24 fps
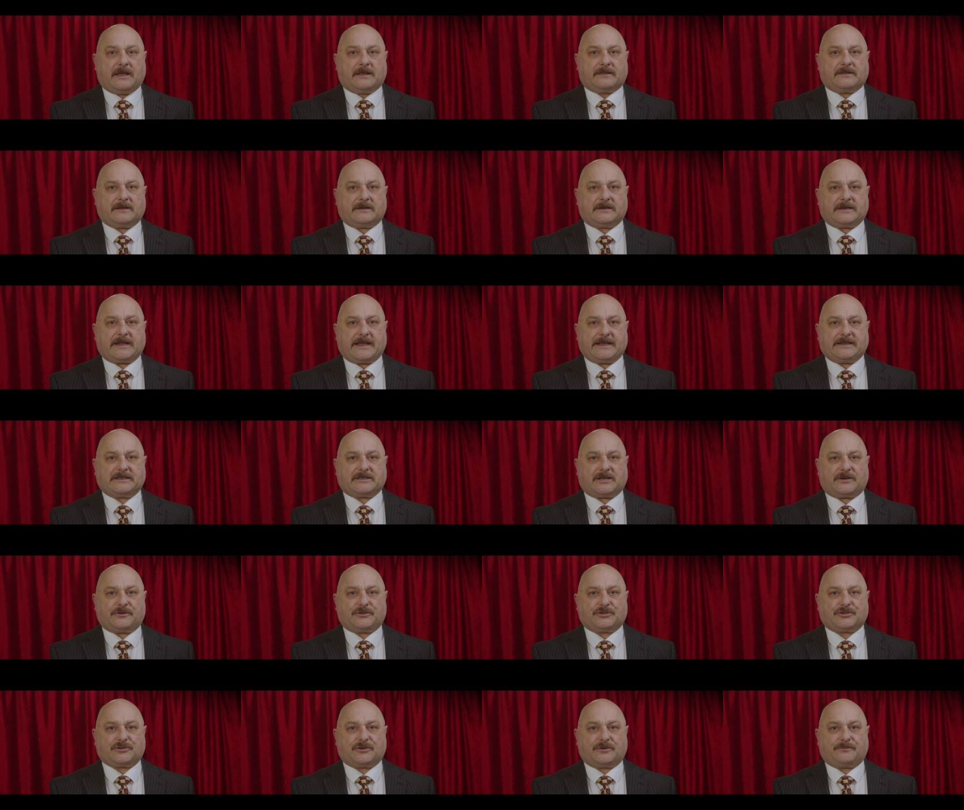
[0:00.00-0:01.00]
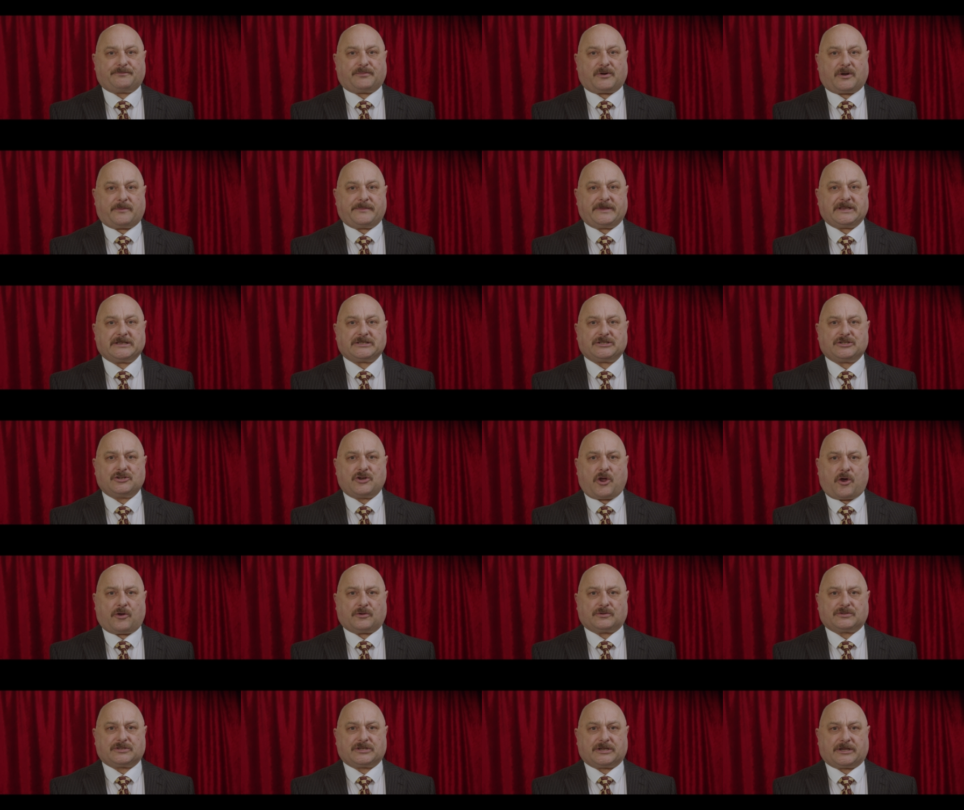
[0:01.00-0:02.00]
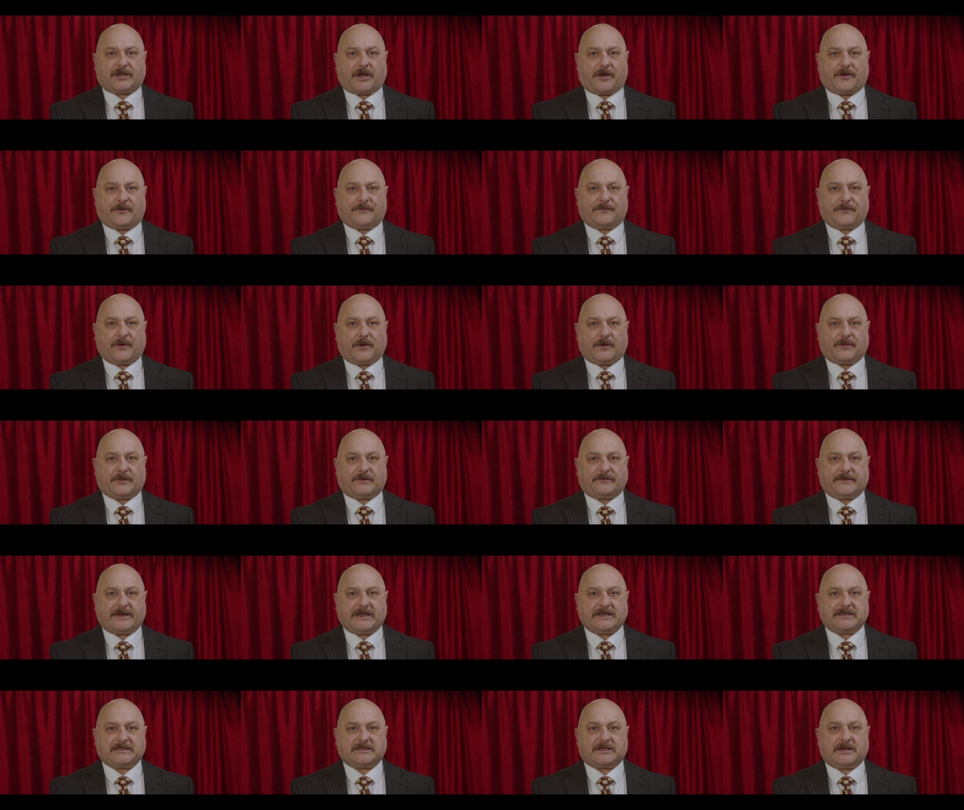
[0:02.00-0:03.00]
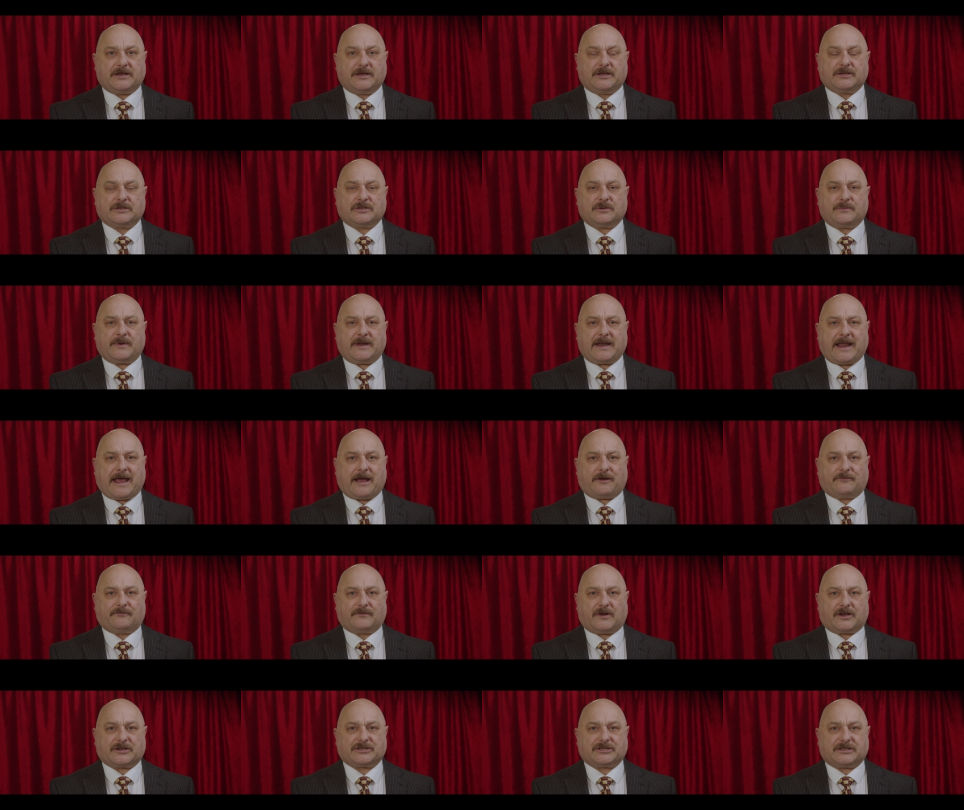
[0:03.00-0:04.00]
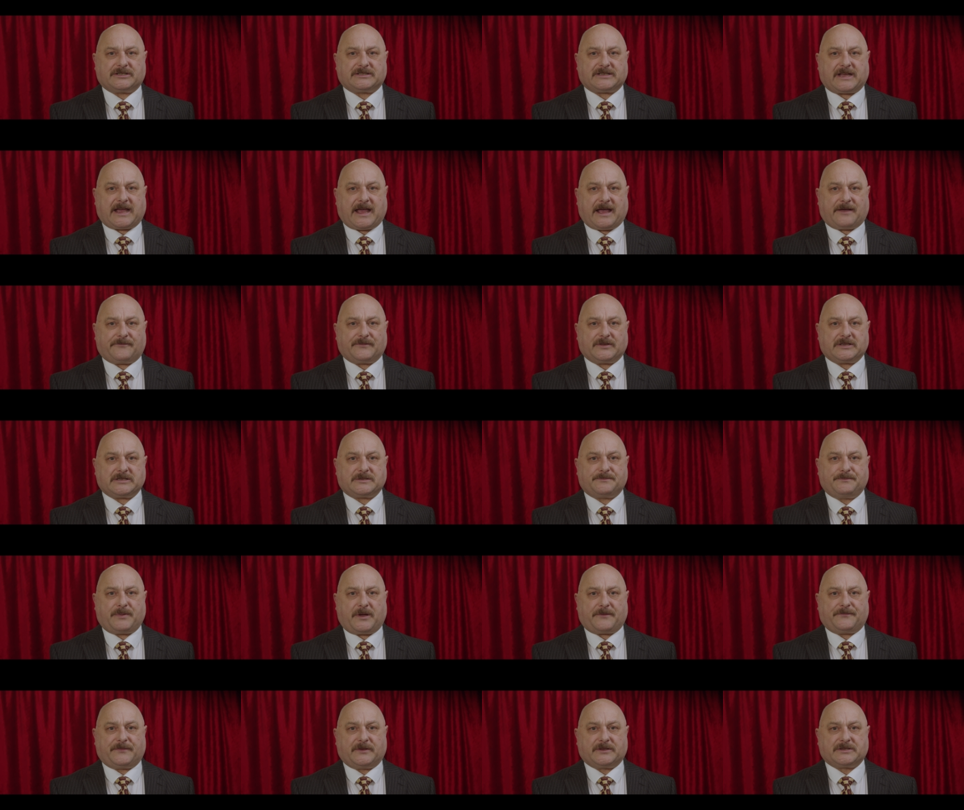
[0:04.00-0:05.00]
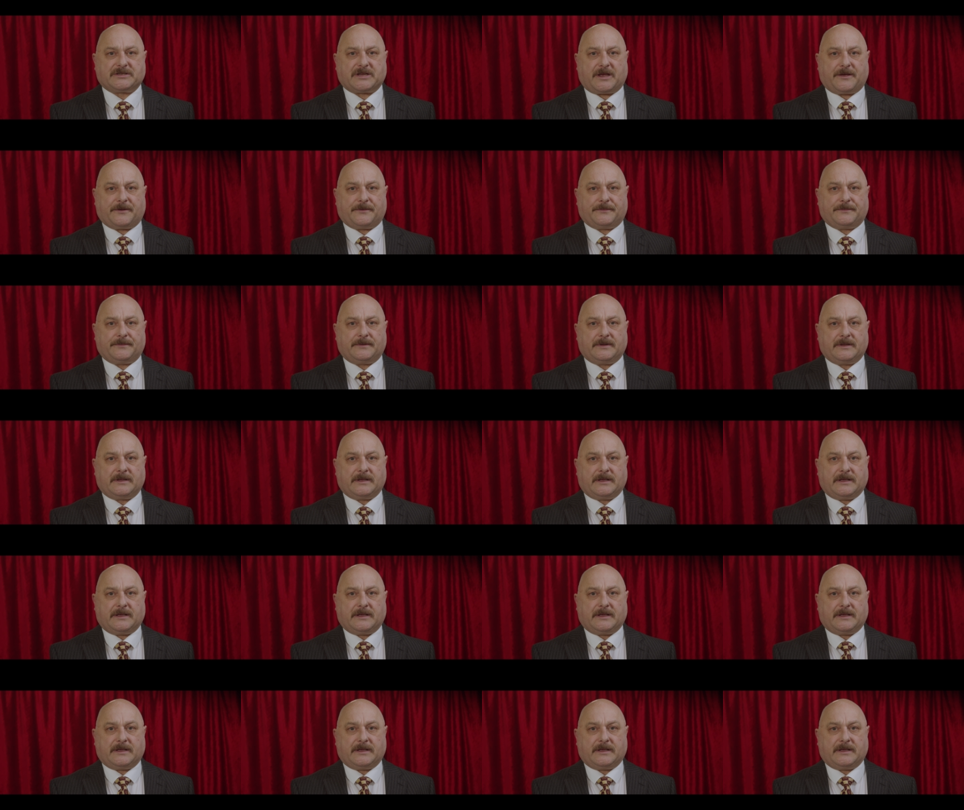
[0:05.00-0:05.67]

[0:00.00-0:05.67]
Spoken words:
That NATO should promise not to go further east to allow Russia to have its buffer zone.